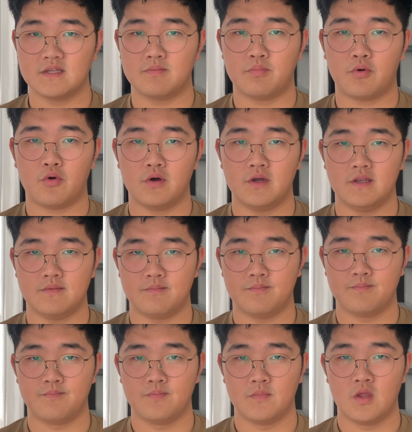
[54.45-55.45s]
point
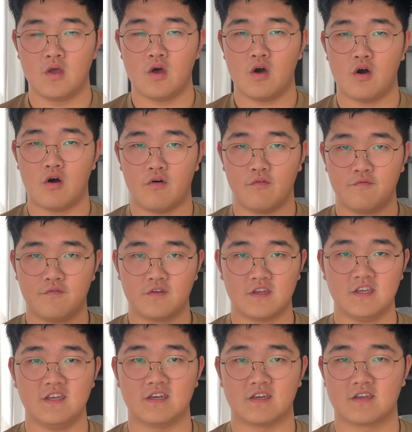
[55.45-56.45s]
of
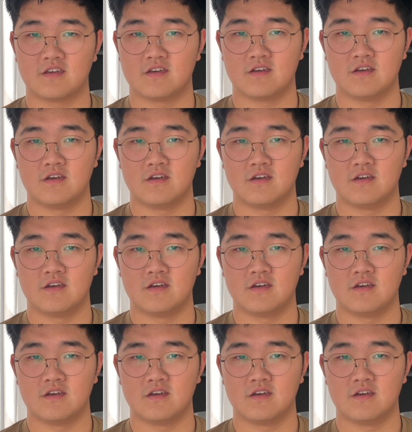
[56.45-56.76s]
kick?